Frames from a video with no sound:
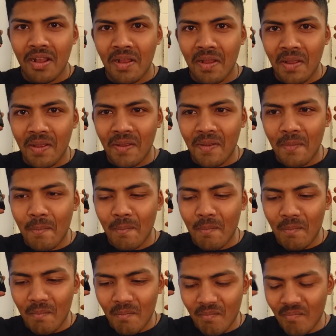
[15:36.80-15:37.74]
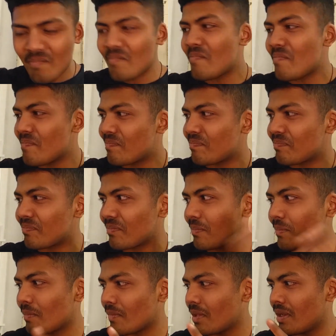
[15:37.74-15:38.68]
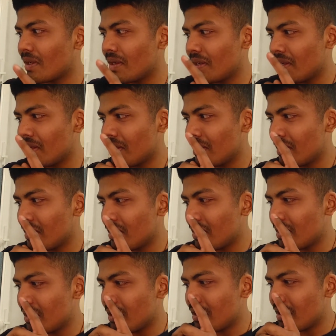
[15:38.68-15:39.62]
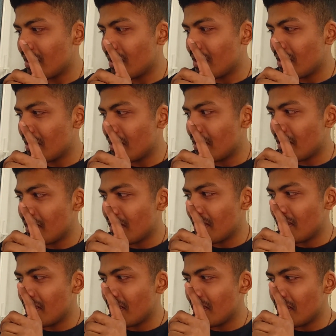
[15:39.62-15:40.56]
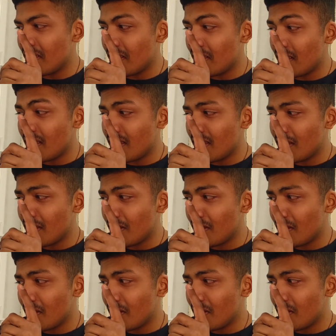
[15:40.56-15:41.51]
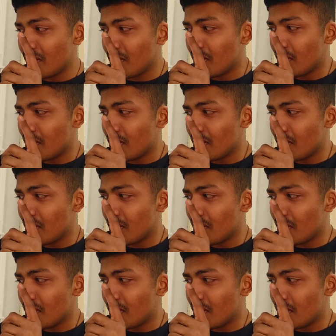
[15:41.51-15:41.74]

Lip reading: [no speech]